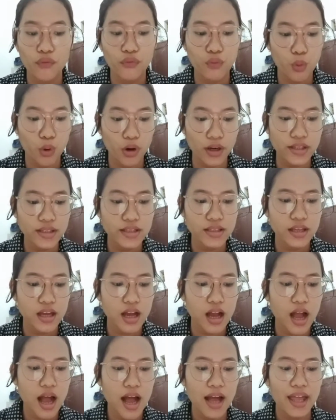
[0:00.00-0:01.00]
words
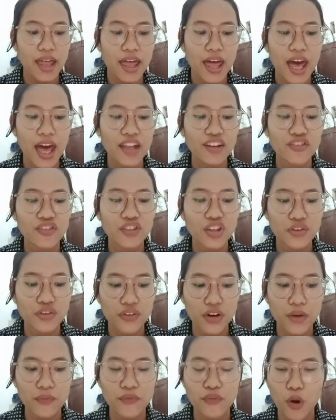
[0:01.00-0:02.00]
can
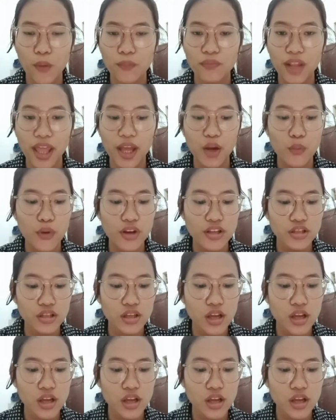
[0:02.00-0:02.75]
differ from language